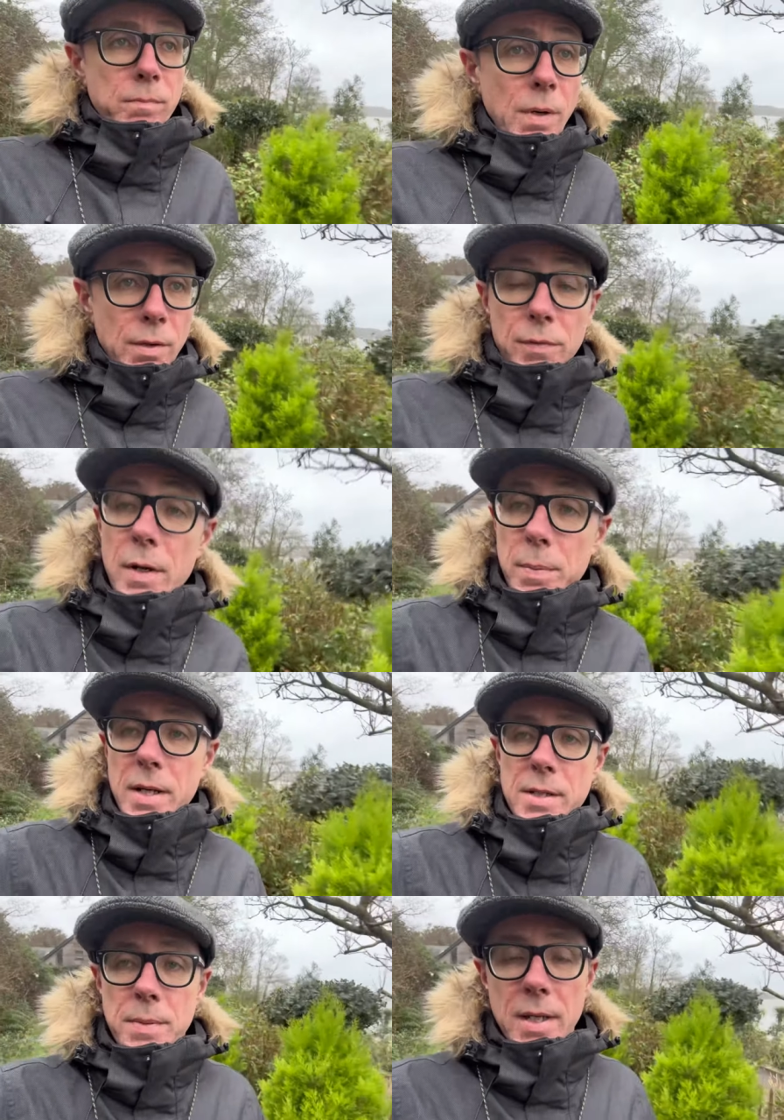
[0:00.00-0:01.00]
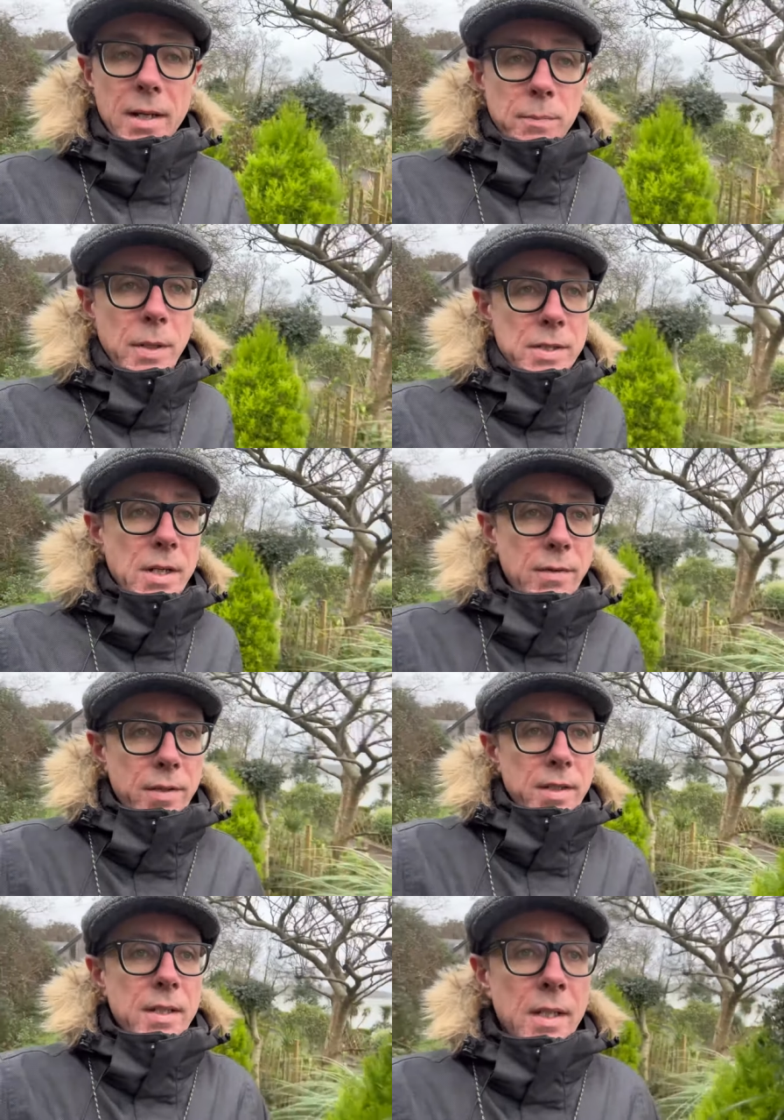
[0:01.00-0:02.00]
I was very pleased with that, especially after
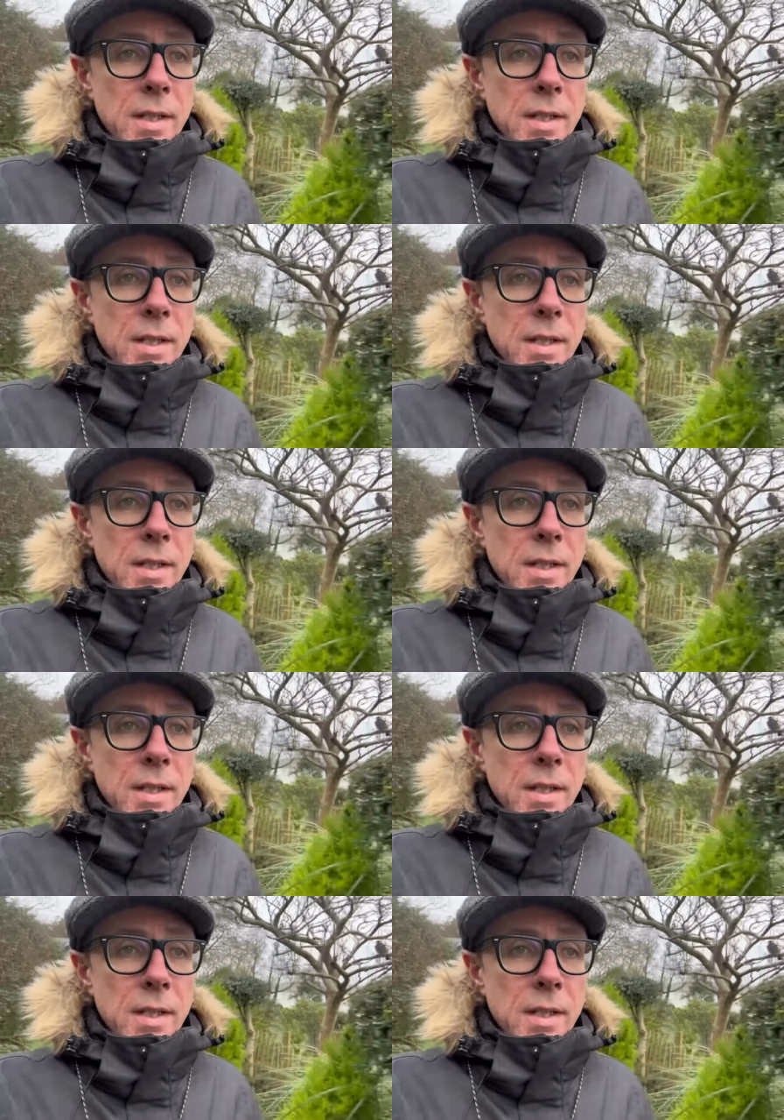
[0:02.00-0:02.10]
the